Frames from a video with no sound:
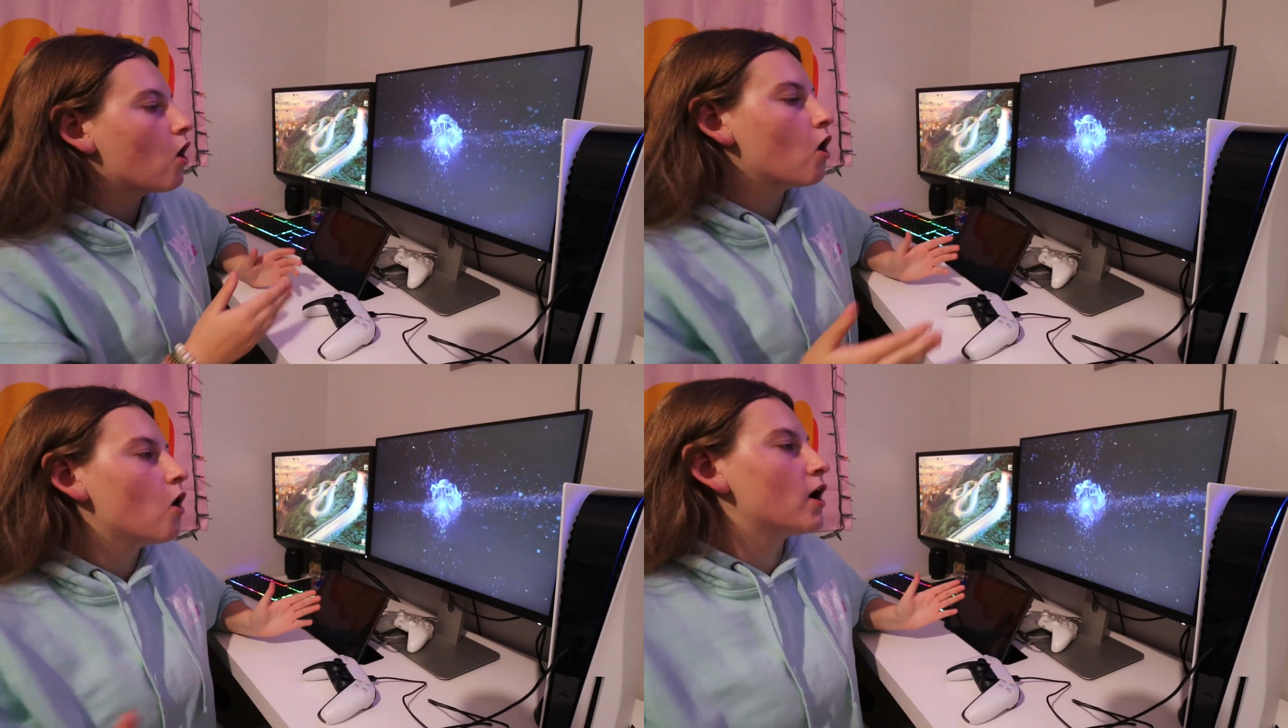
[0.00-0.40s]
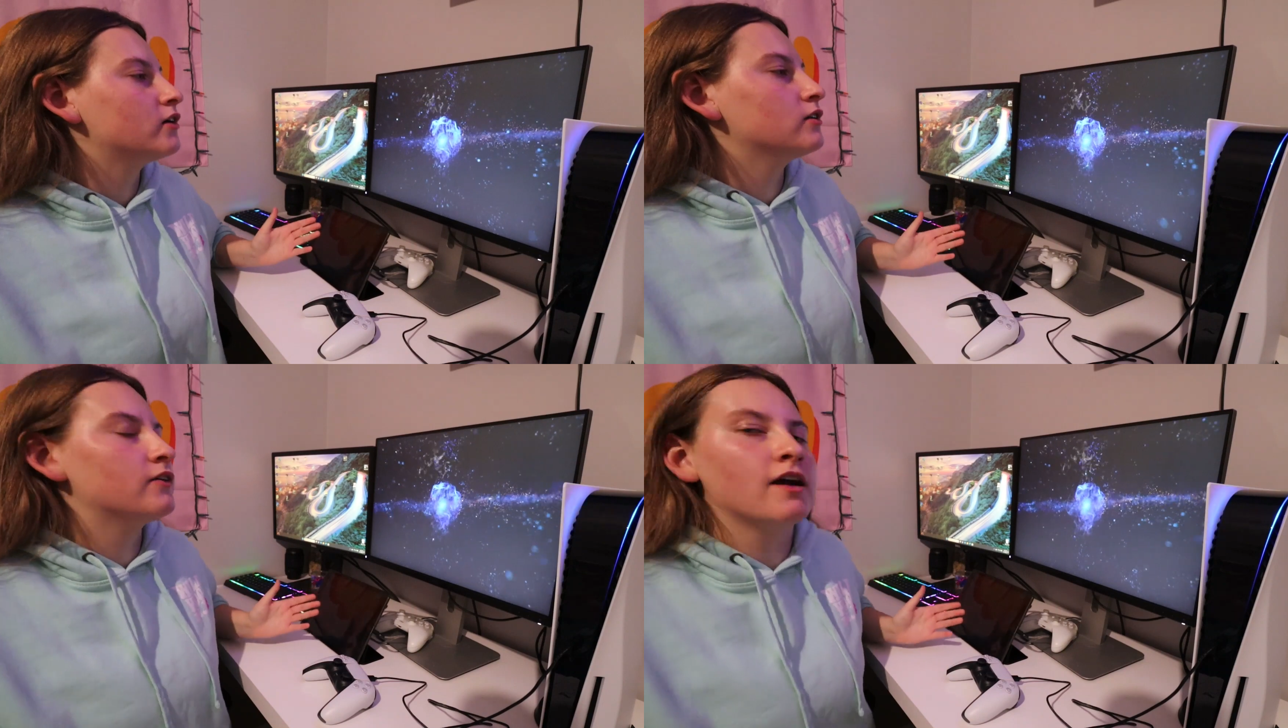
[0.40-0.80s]
Oh, I
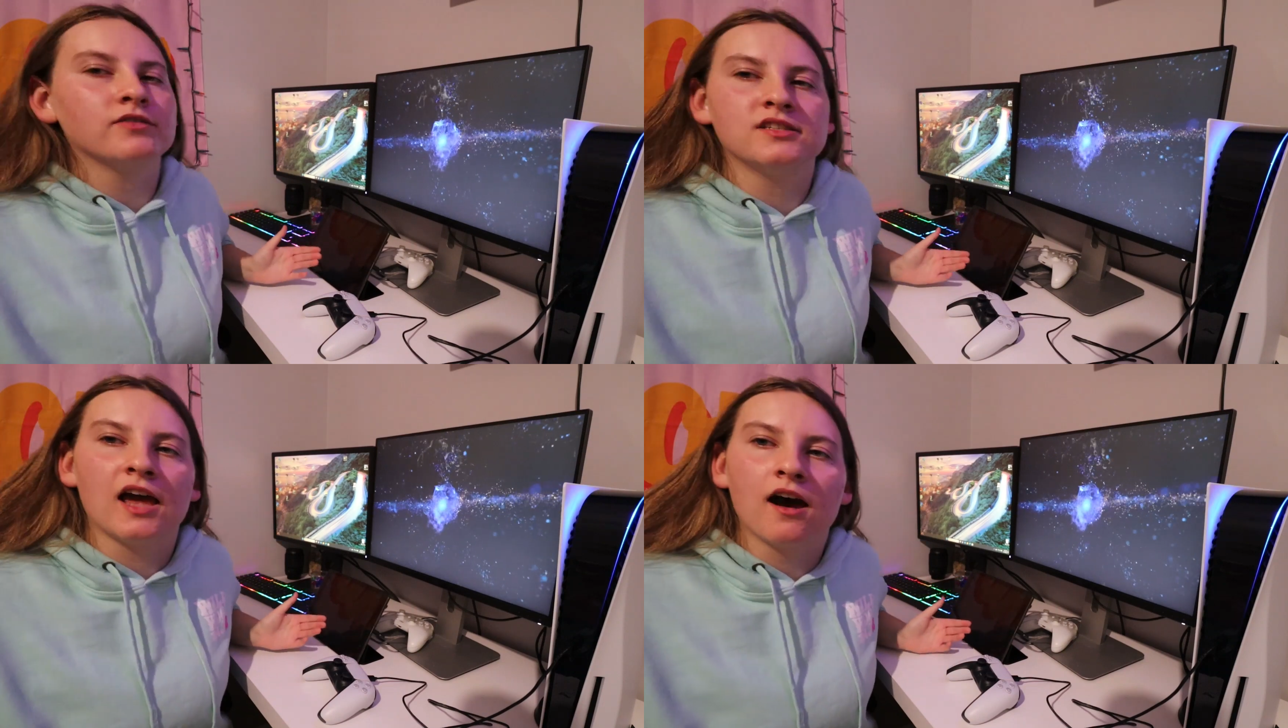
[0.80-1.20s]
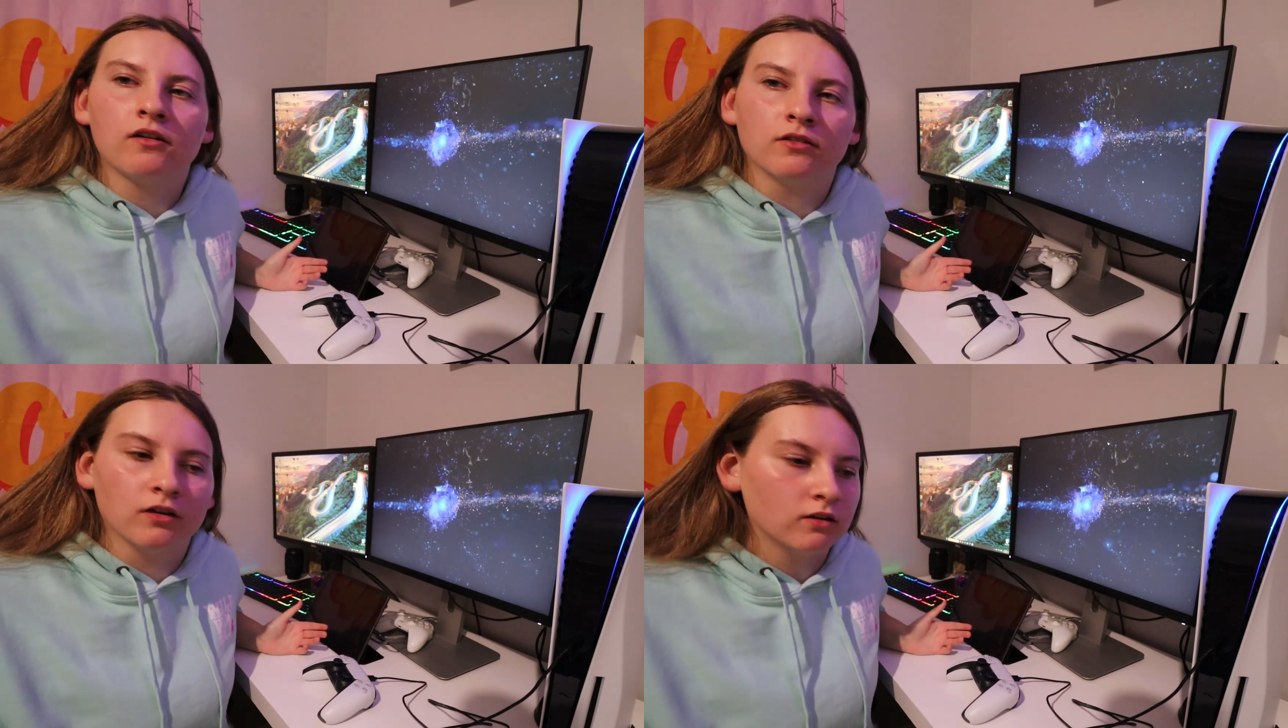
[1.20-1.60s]
don't even have
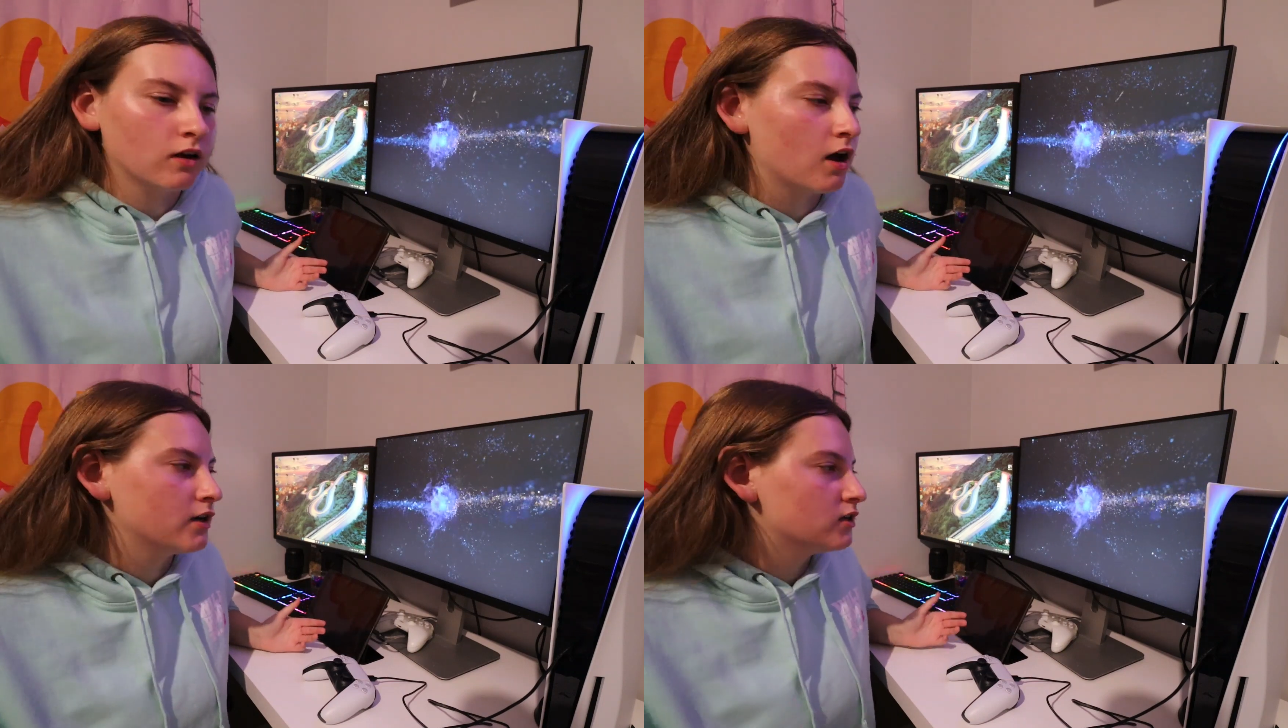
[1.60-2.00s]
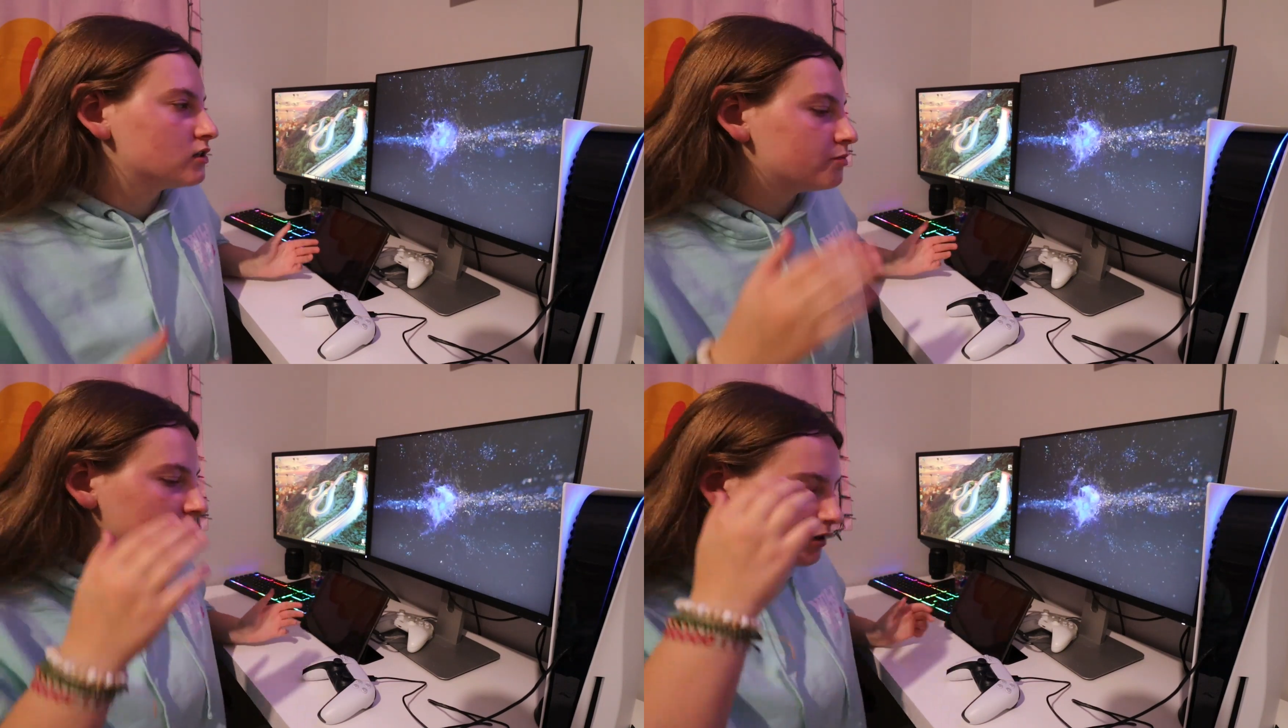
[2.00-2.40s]
sound. I need a
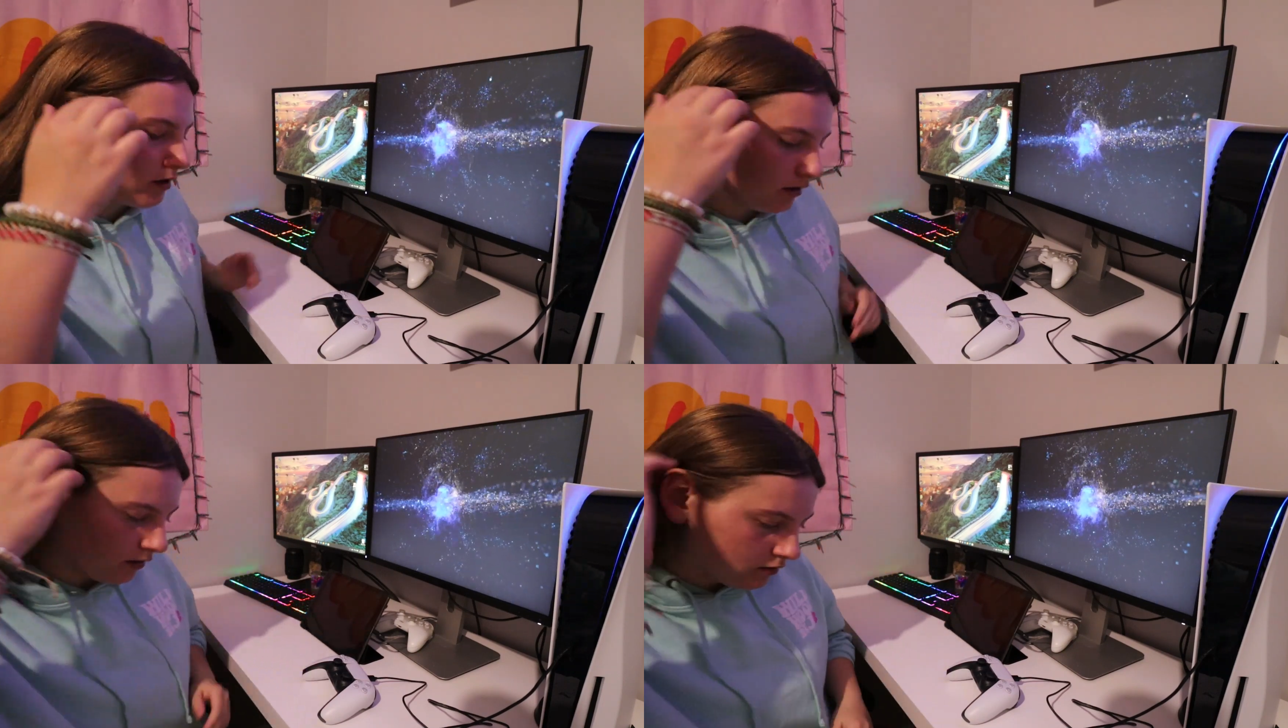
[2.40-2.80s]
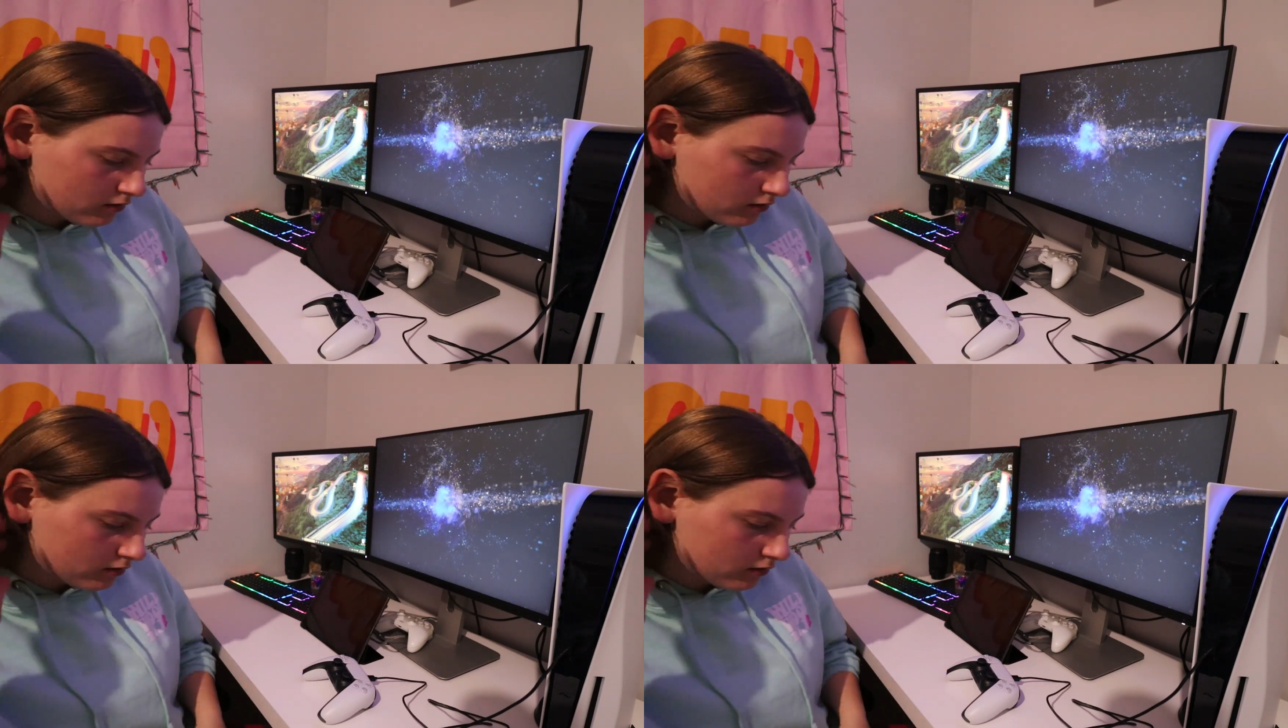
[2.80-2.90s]
speaker.